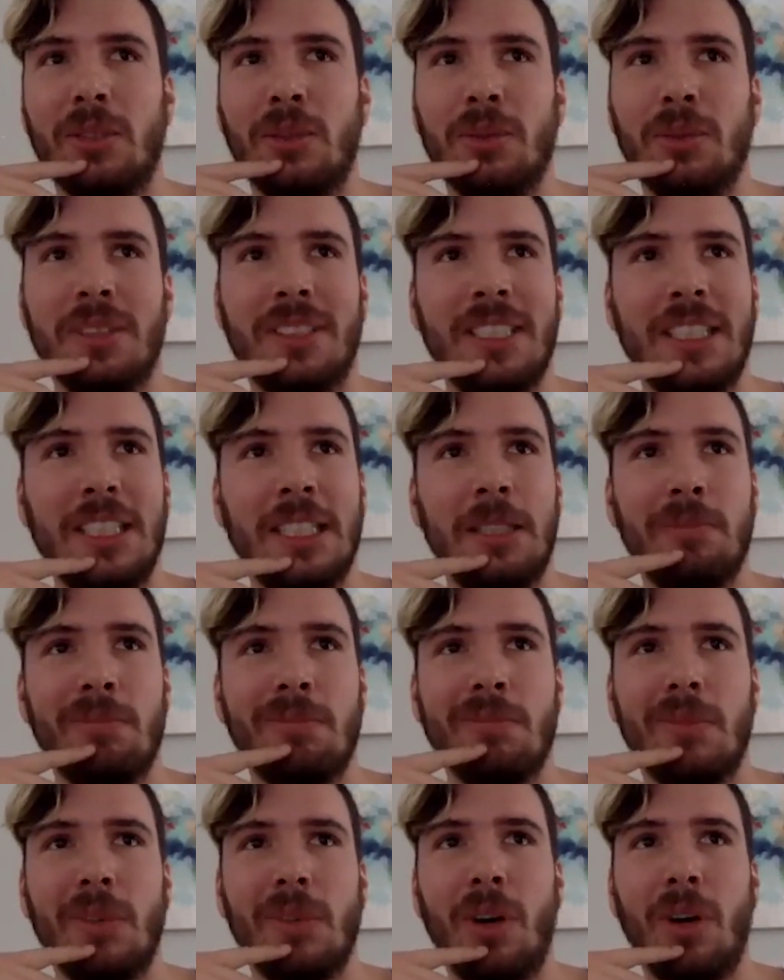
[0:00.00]
to the
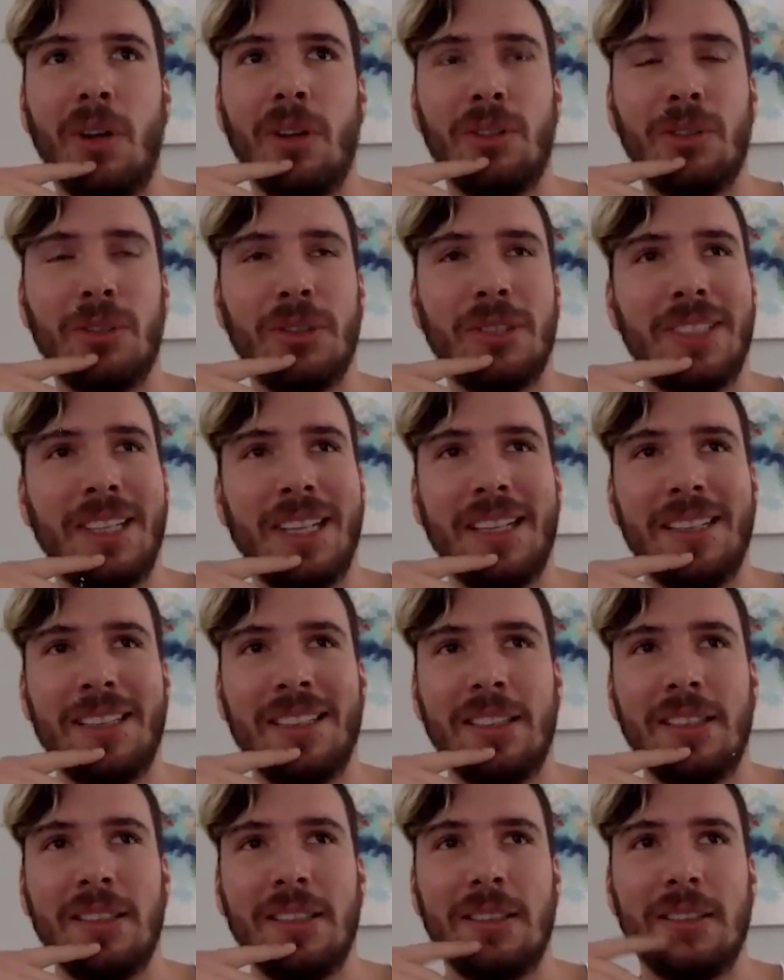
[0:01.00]
team,
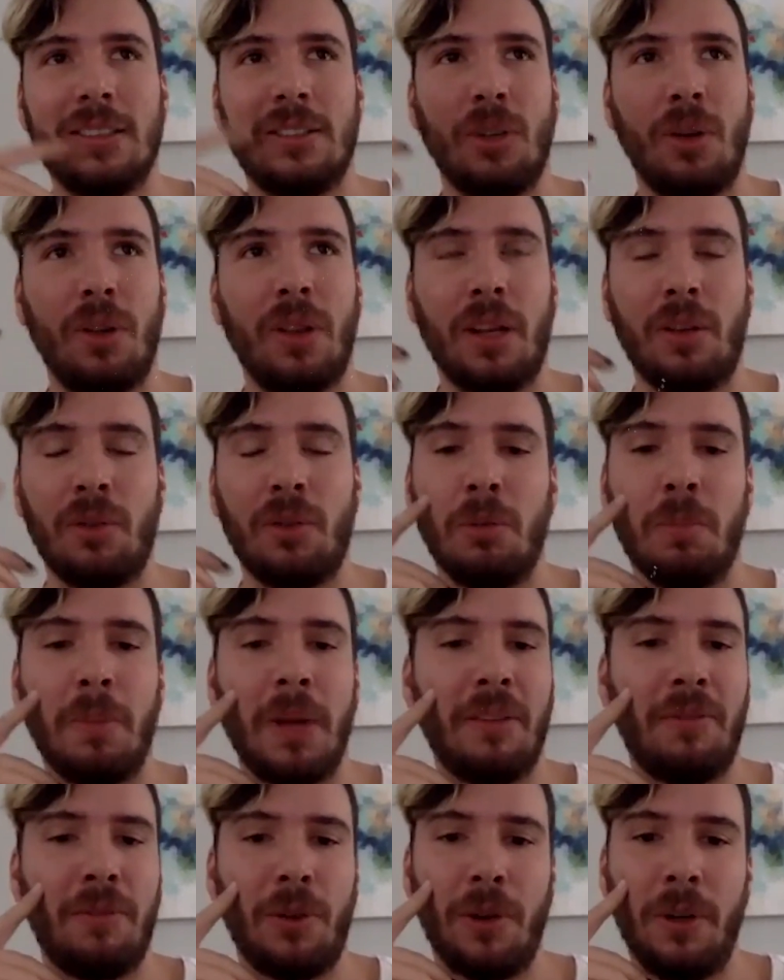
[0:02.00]
understanding, because it's all a group
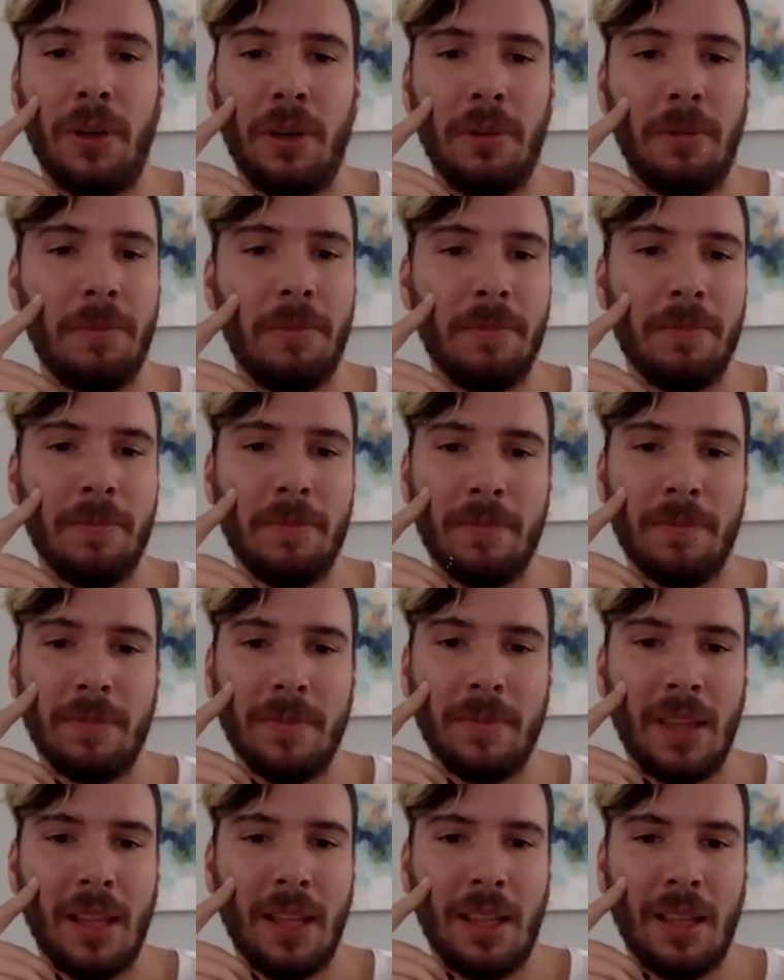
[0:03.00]
effort.
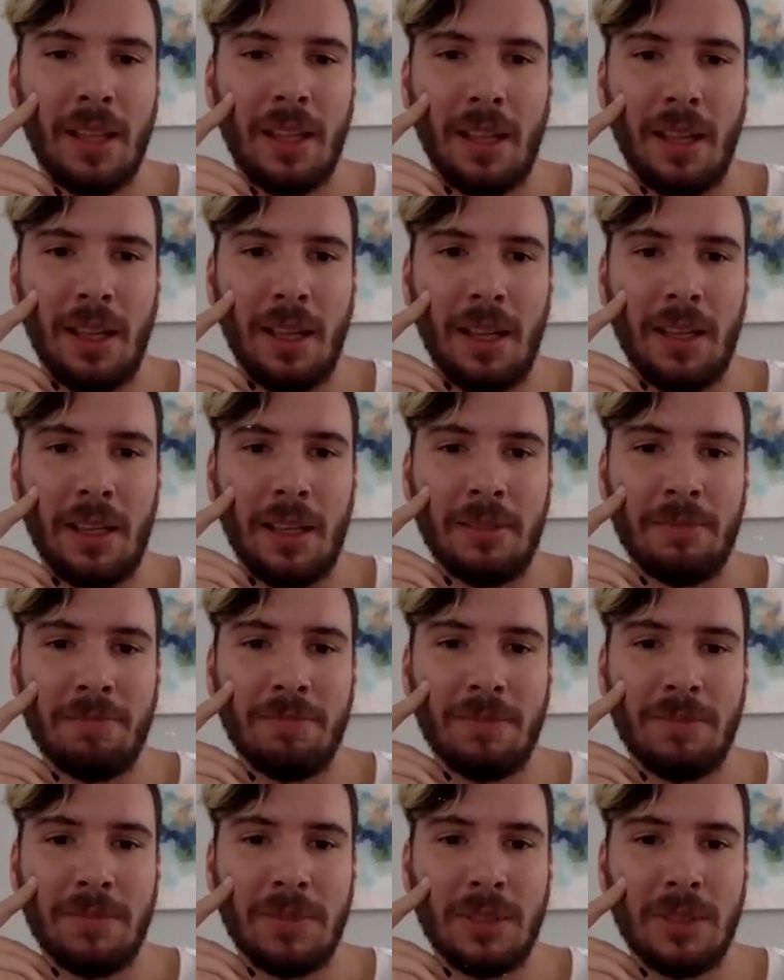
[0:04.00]

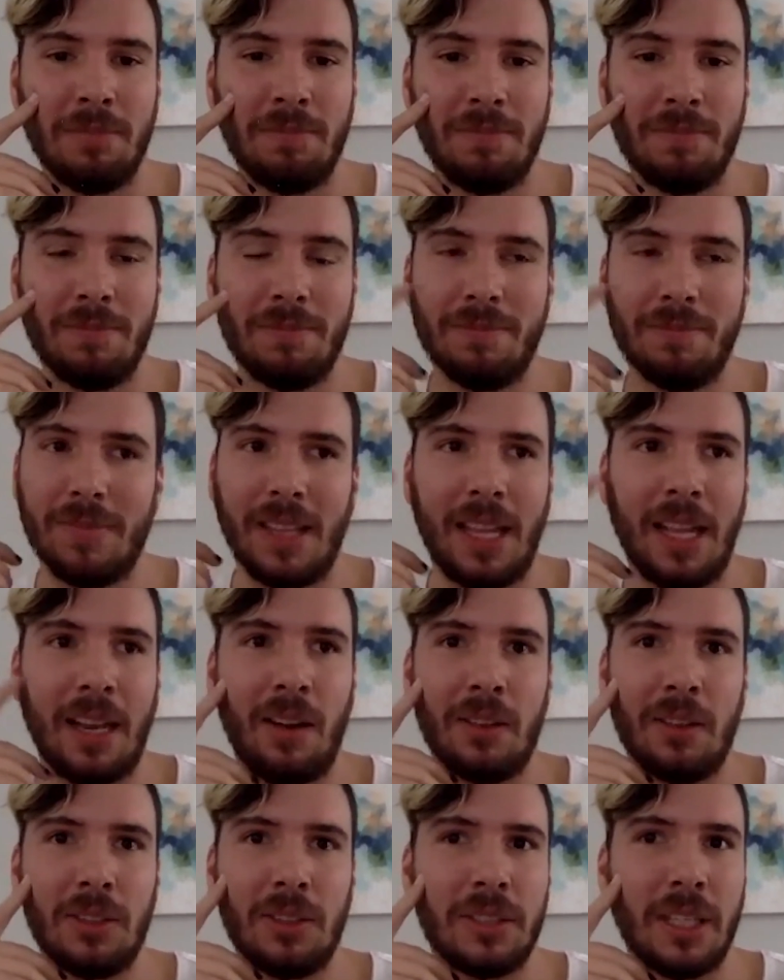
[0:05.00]
And
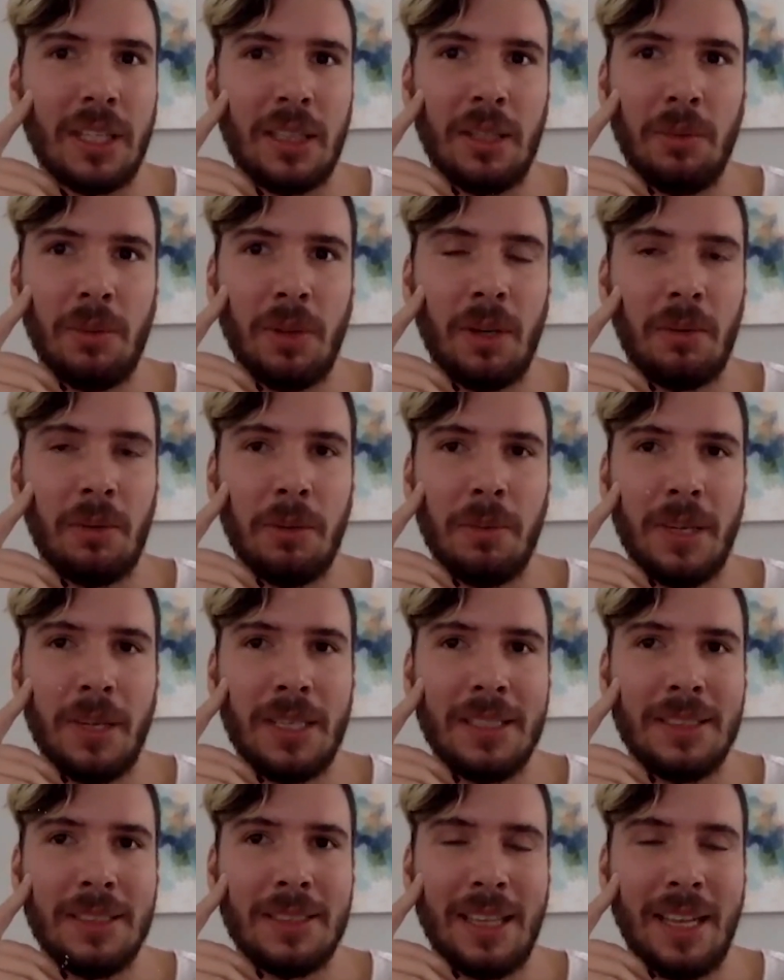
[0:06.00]
understanding what
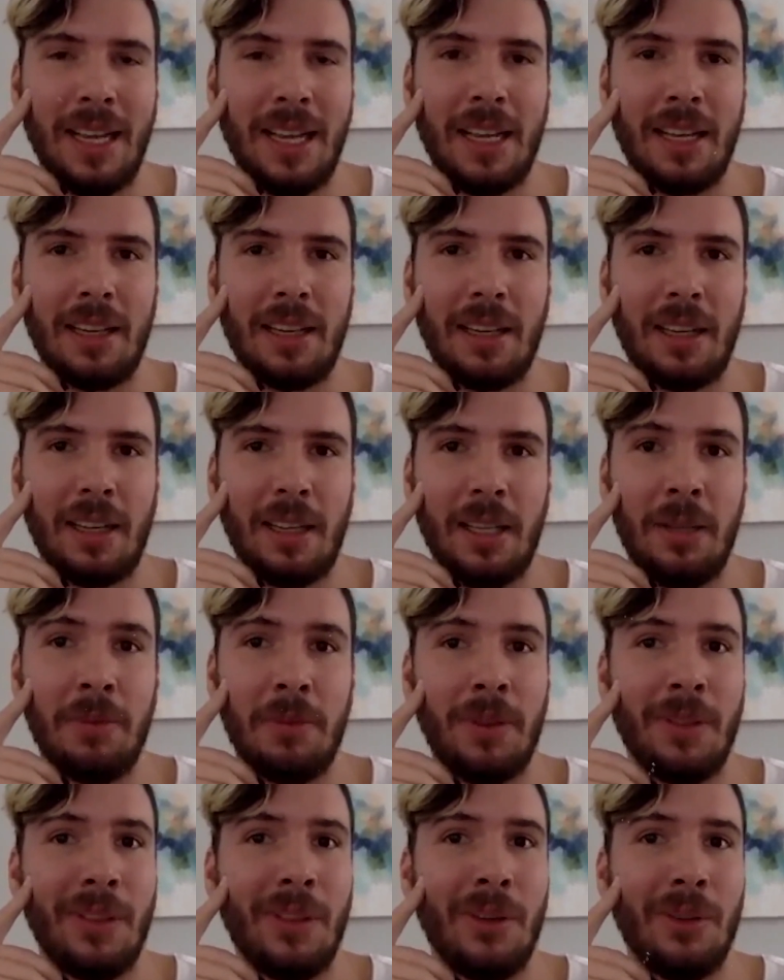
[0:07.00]
everybody's at,
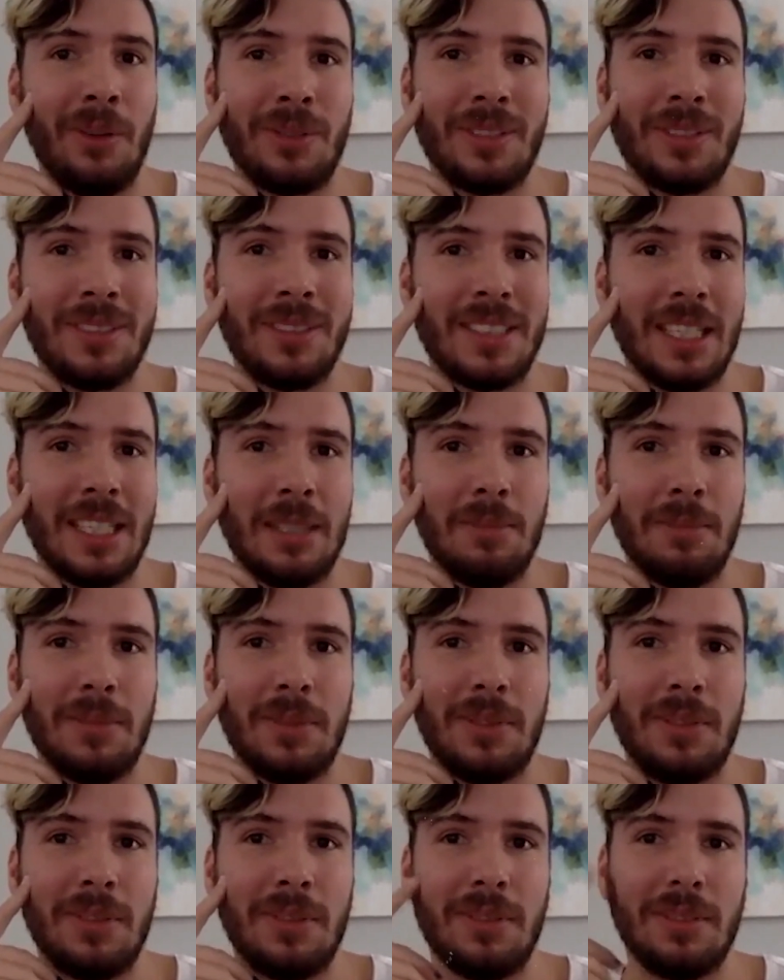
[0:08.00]
even though
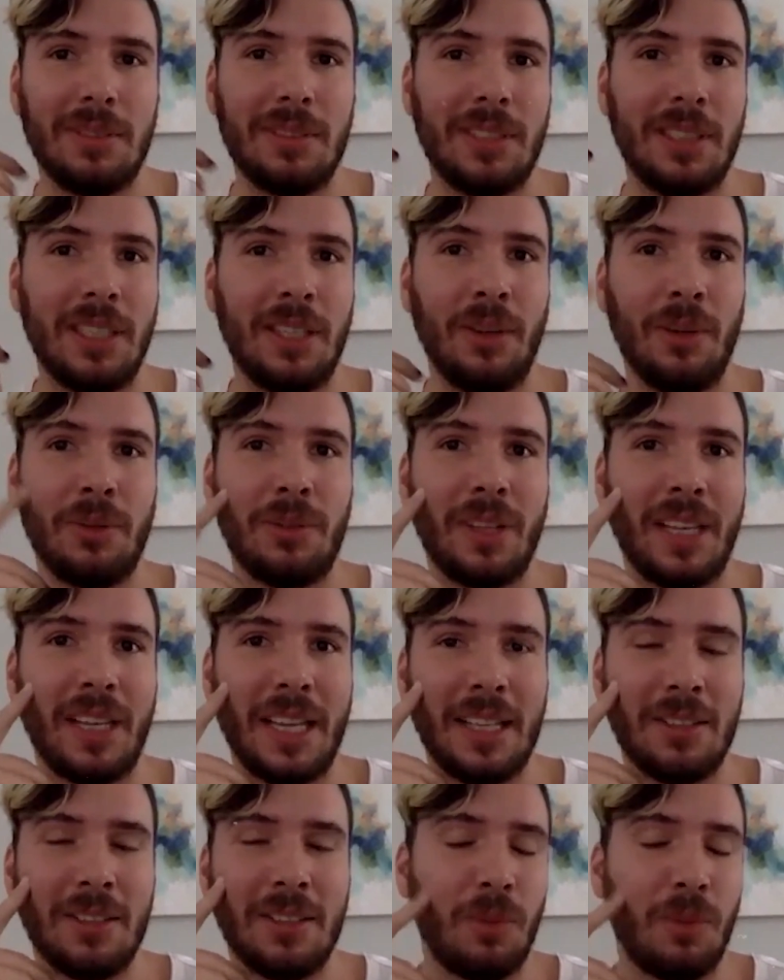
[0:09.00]
sometimes it goes
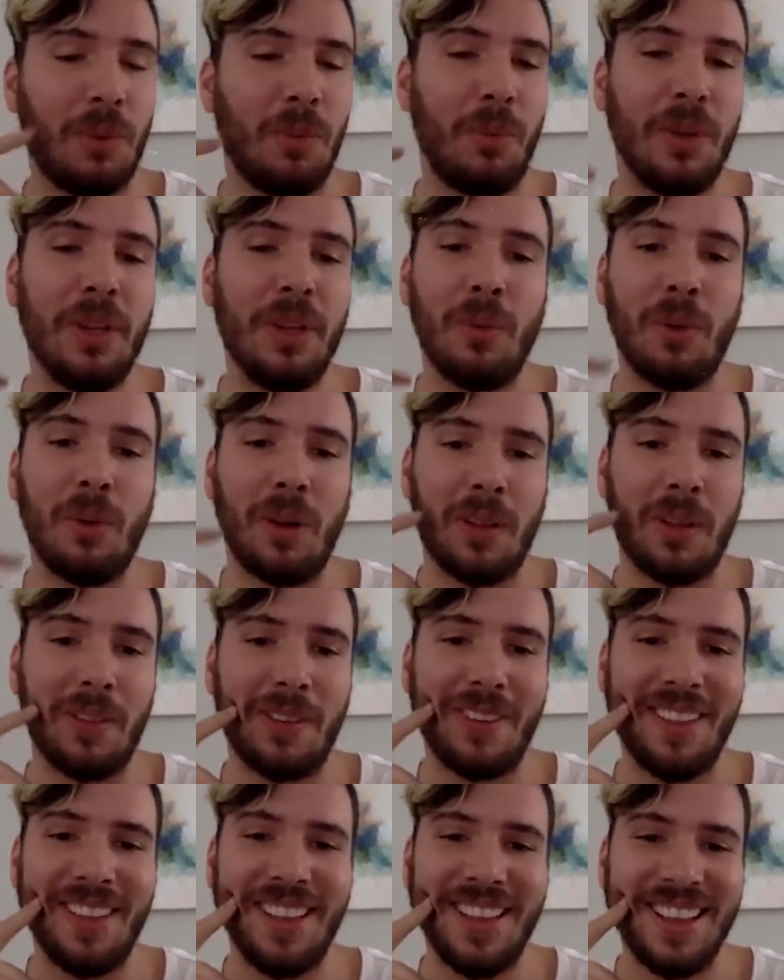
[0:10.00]
against what we want.
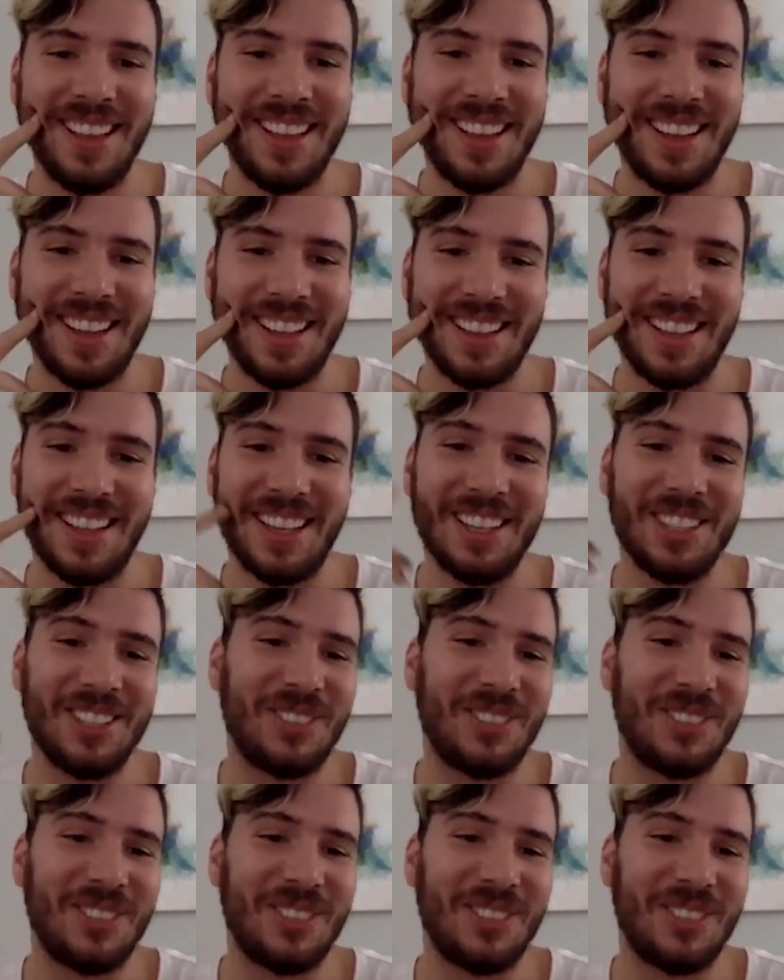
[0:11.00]
And that